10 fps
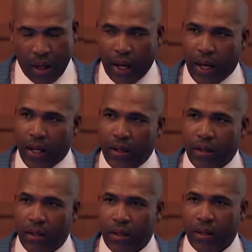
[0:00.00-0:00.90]

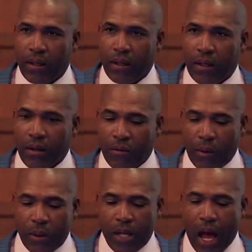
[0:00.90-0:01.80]
And
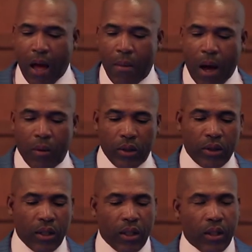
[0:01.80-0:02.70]
from the time I
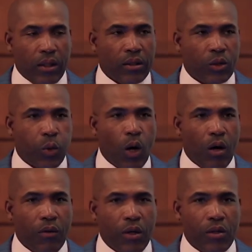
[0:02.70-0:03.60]
was
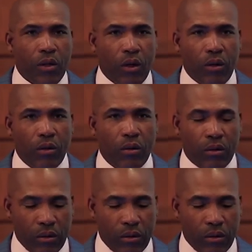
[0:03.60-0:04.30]
twelve years old,